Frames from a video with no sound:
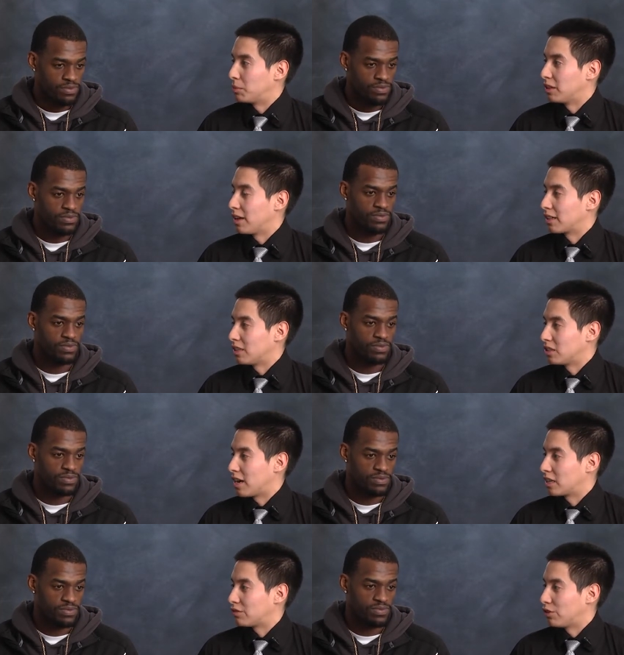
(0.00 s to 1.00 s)
Speaker 1: been like these
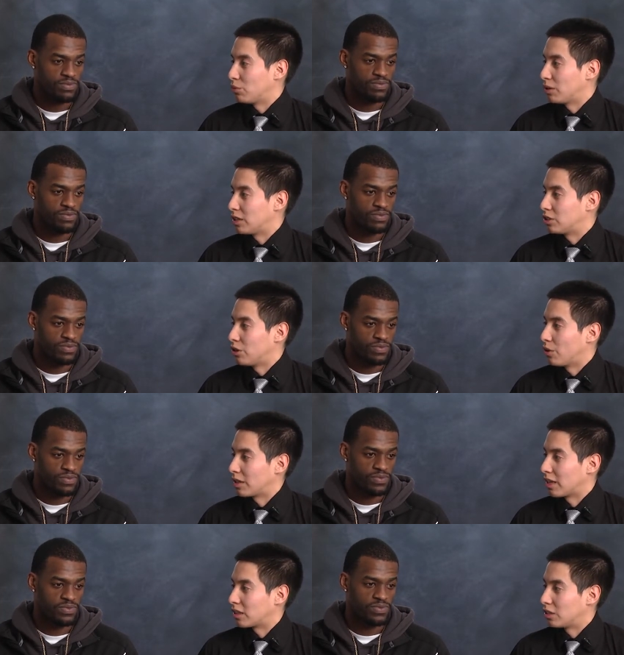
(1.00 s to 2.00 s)
last few weeks,
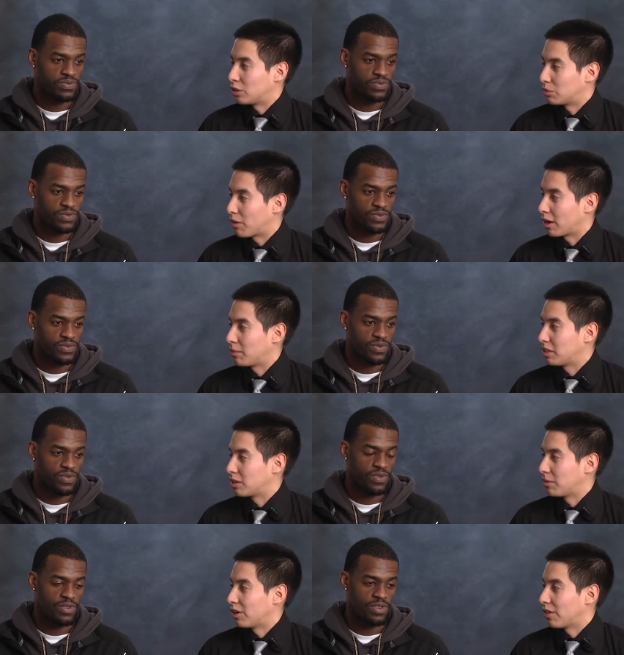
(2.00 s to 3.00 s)
knowing that this is probably going to be
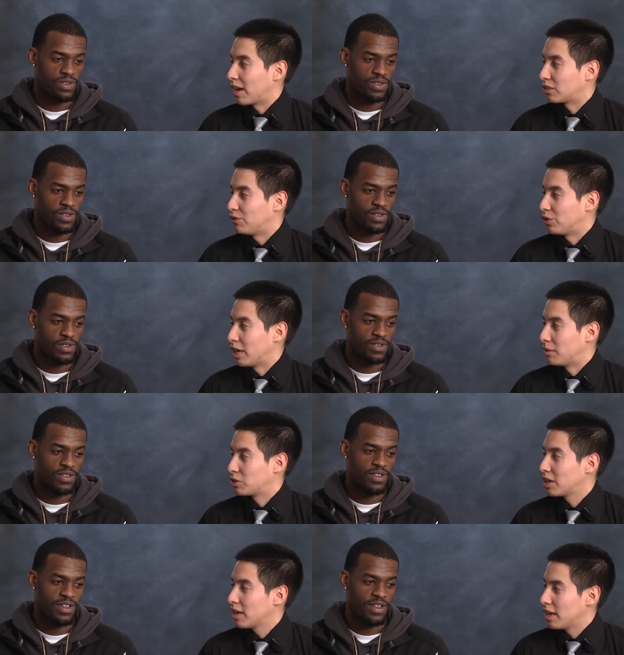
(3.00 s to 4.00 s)
some of your last few
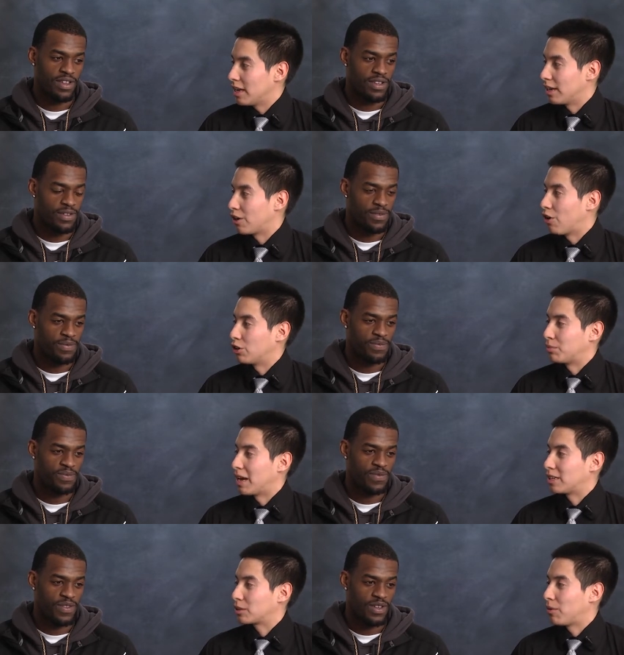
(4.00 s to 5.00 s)
games in college
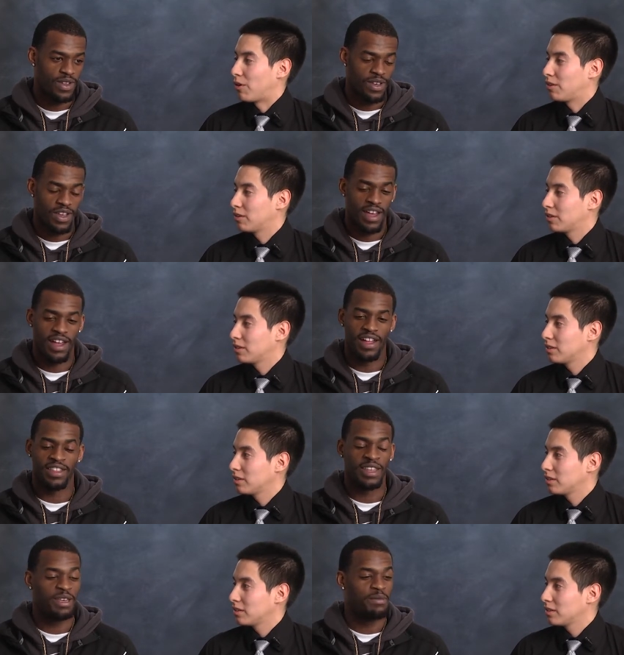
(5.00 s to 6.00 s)
basketball?
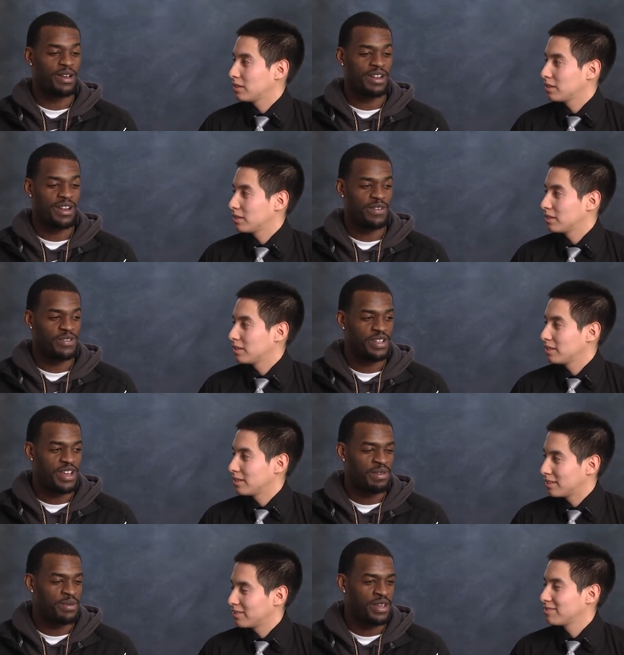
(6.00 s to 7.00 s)
Speaker 2: I think about it every
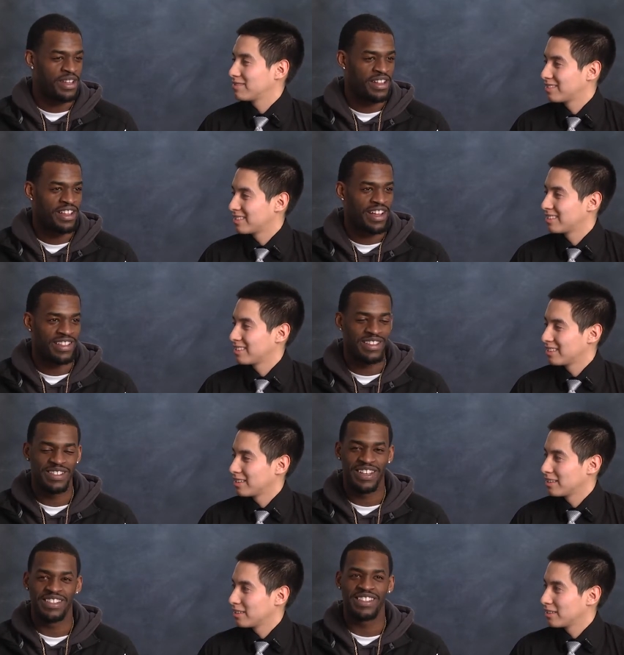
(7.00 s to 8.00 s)
day, man. I
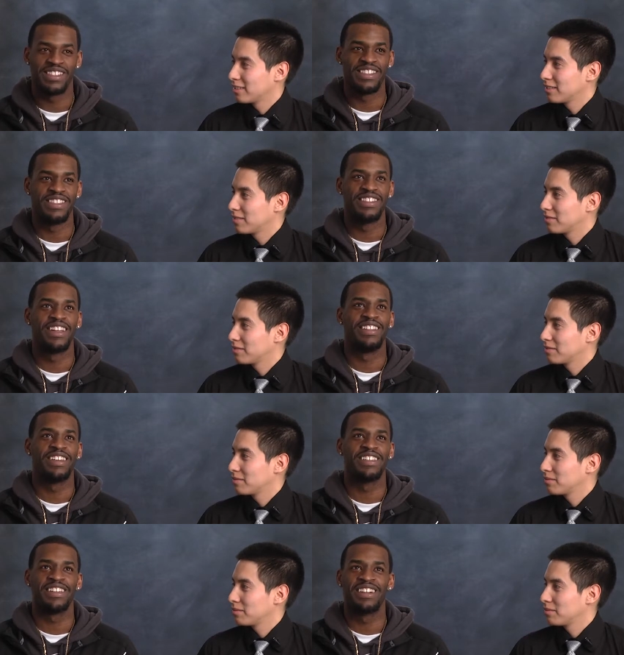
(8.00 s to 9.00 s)
think I just see the I
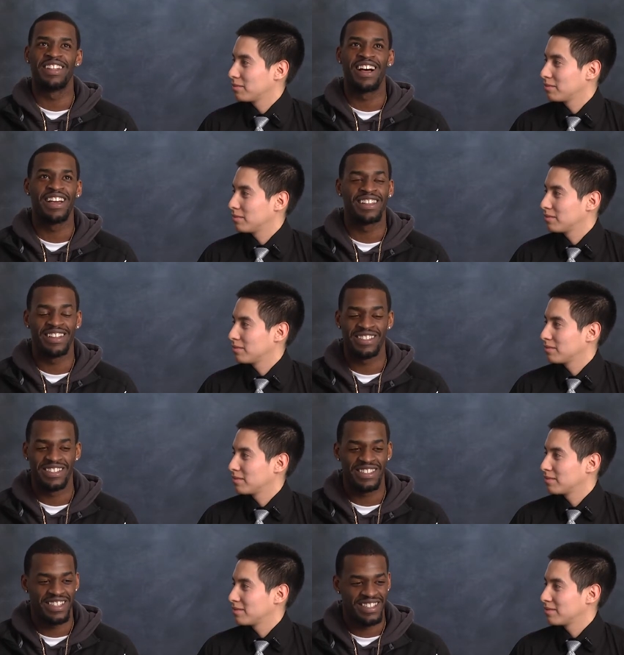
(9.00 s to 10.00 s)
look at the clock and I
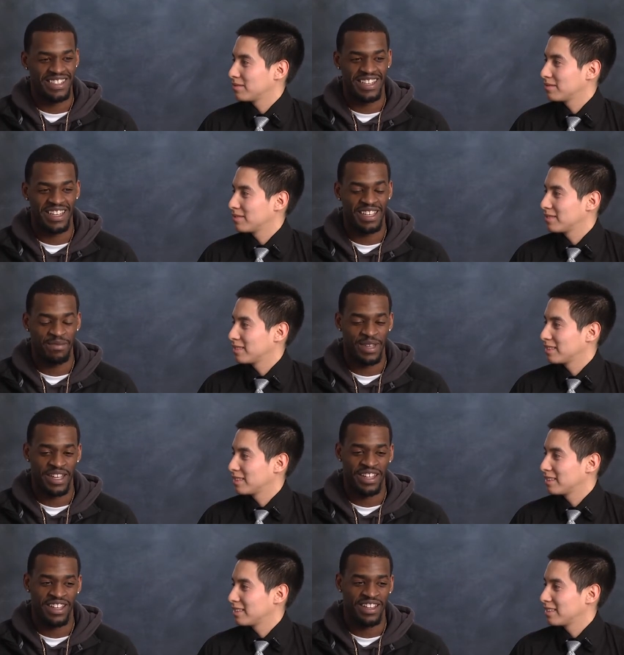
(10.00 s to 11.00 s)
just see it's ticking,
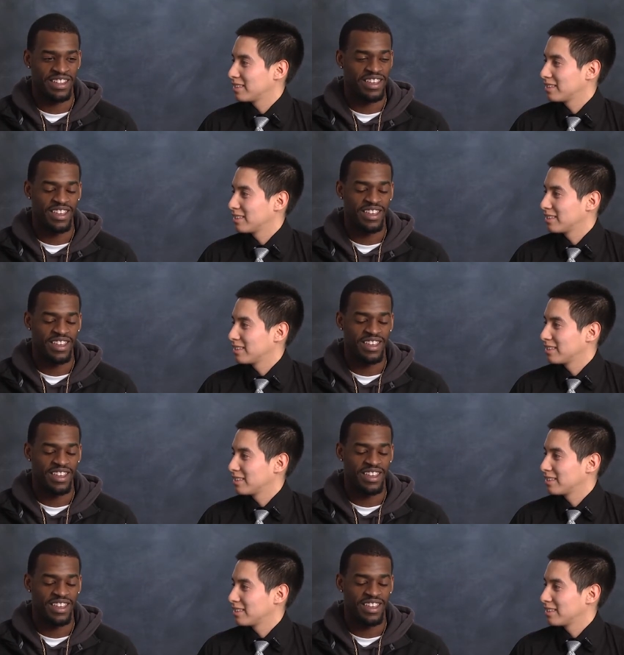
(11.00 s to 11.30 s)
man. And